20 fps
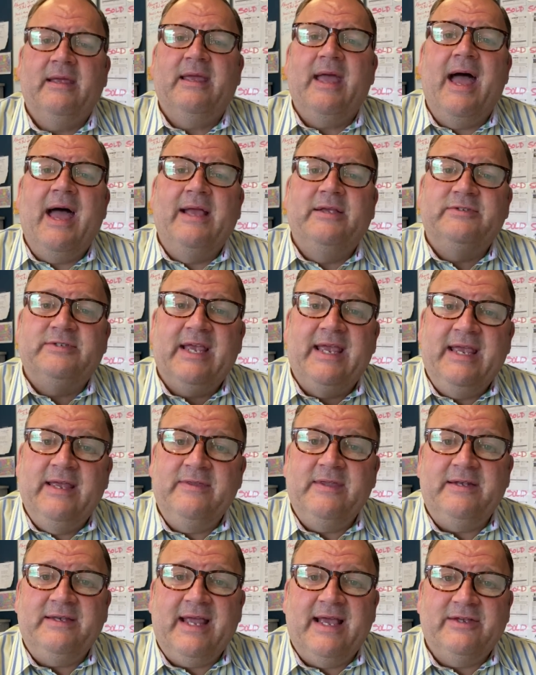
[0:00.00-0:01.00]
Guys, in
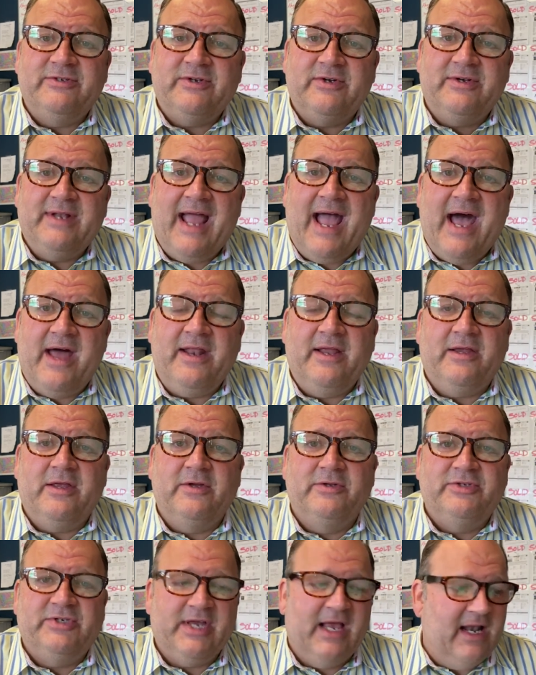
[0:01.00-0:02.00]
the desert, out in
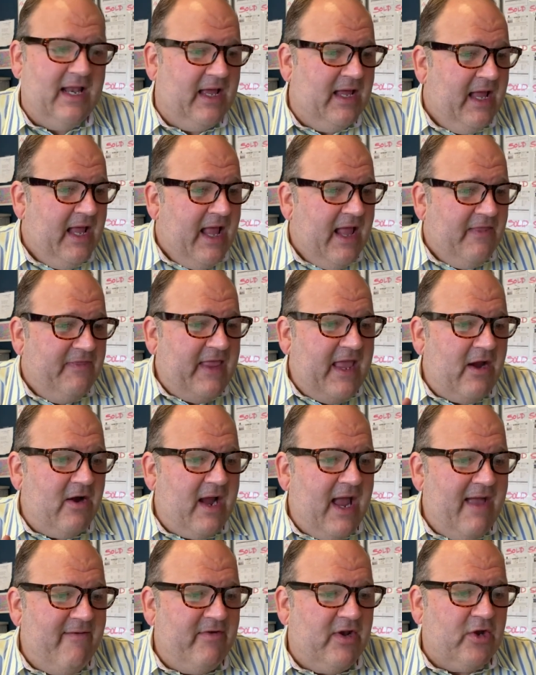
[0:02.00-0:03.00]
Coachella, they are
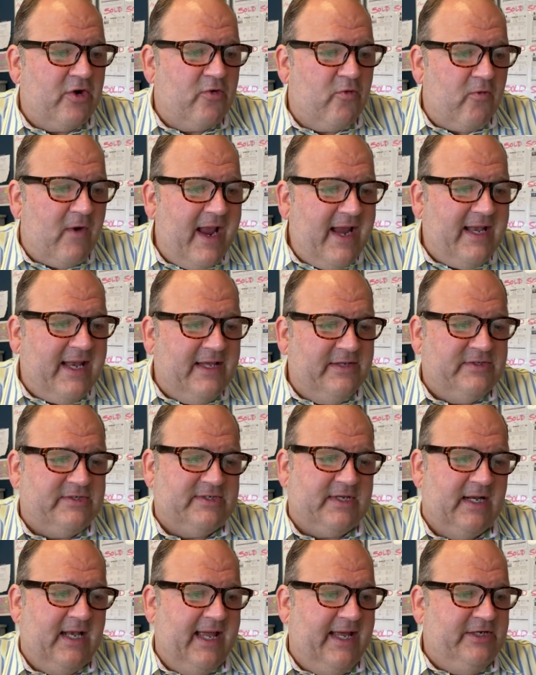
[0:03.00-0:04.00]
having a great
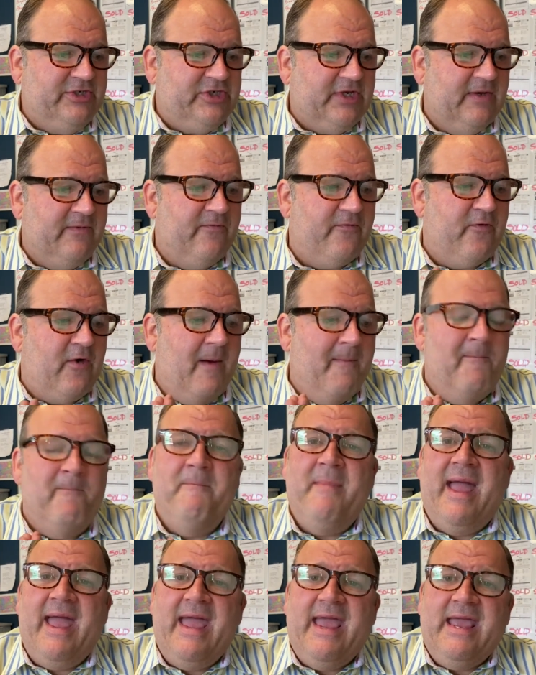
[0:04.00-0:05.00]
installation from
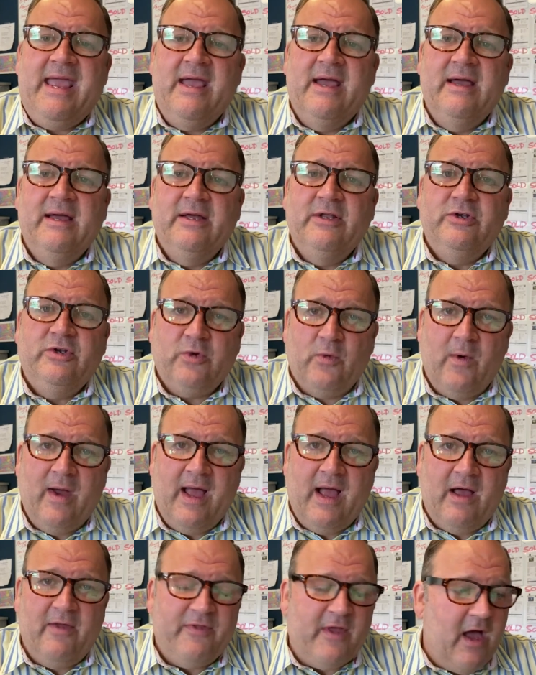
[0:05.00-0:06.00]
May
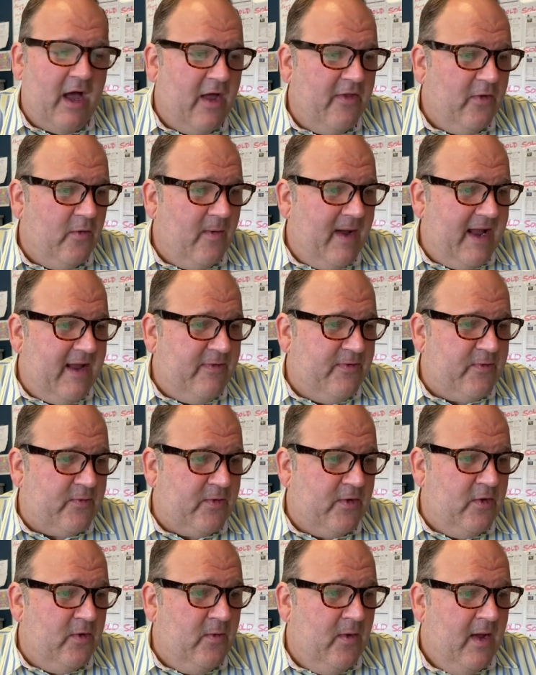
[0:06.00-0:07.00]
12th all the way
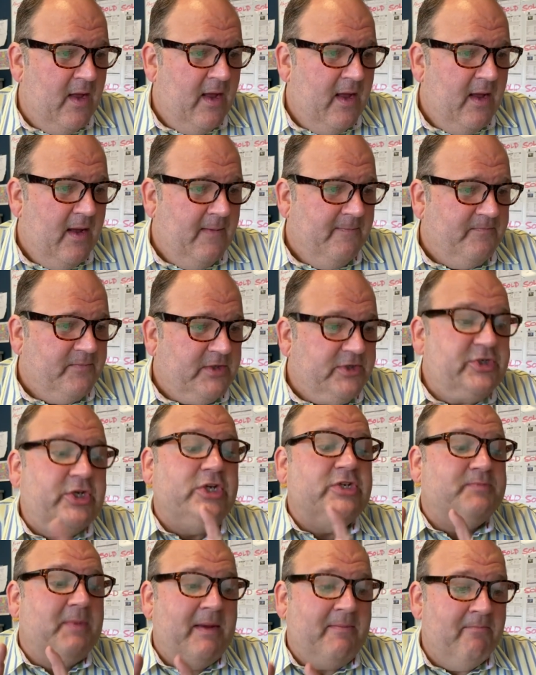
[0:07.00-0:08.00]
through,
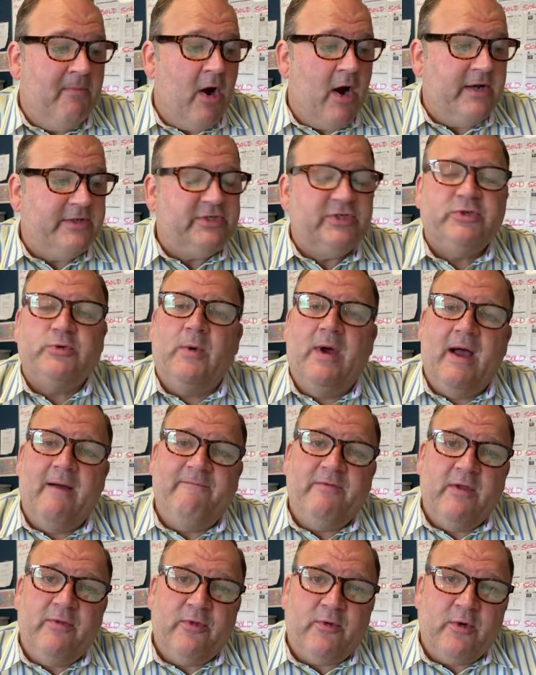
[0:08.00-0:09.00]
March
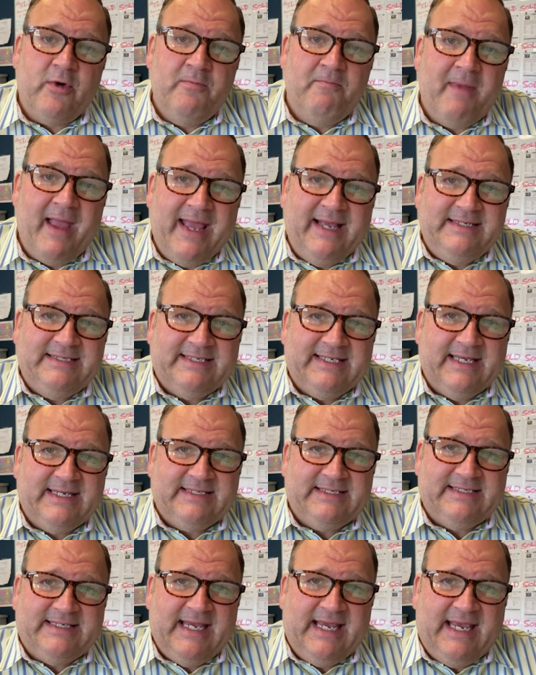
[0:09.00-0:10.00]
12th through May
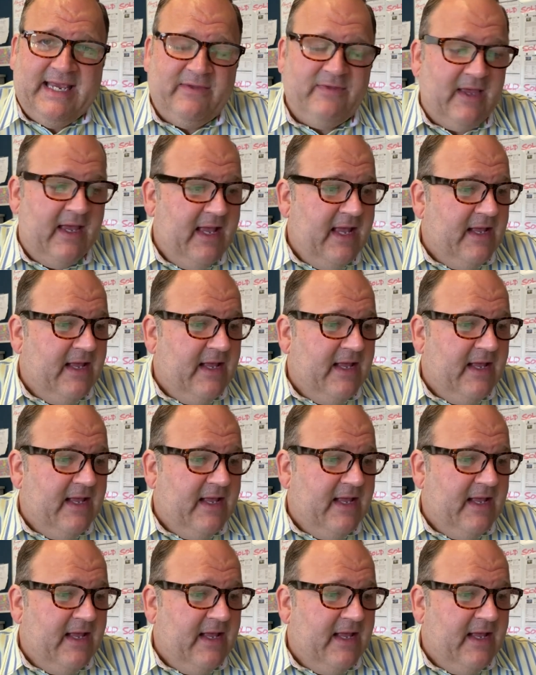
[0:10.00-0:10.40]
16th.